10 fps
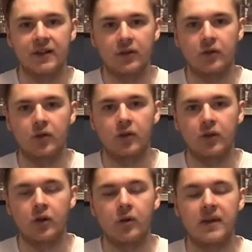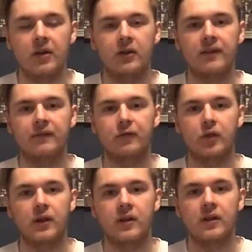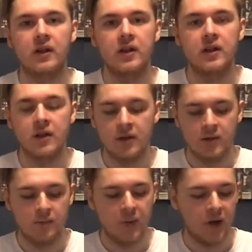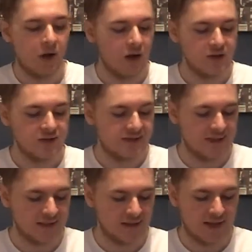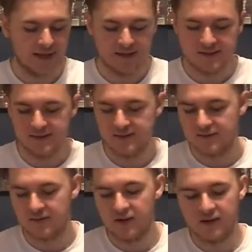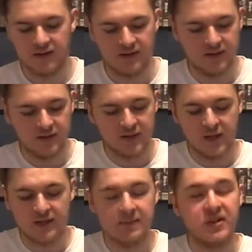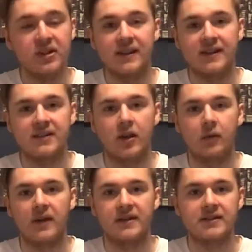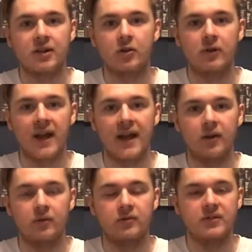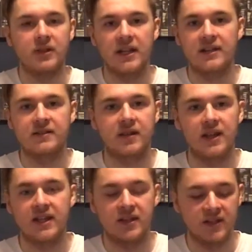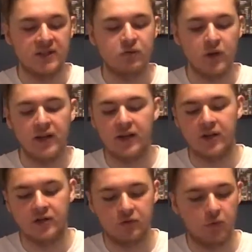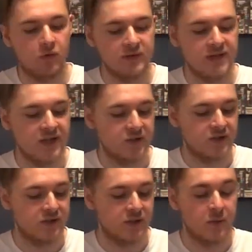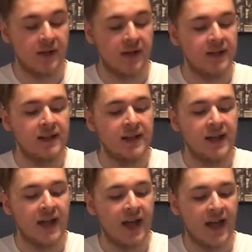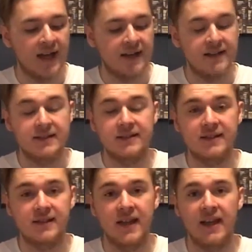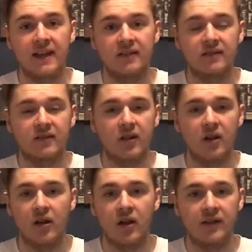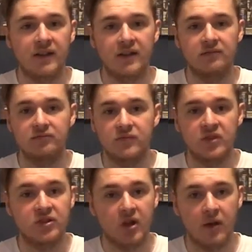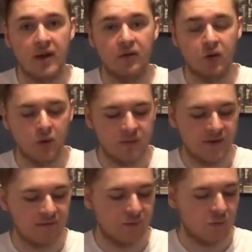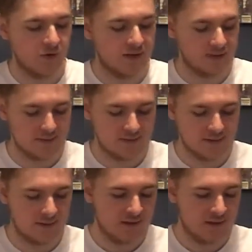You've got to be looking for it. But I just think that especially this colorway, it's so loud. It's really going to draw attention to it, and yeah, I think you should go out and copy it, if I'm honest.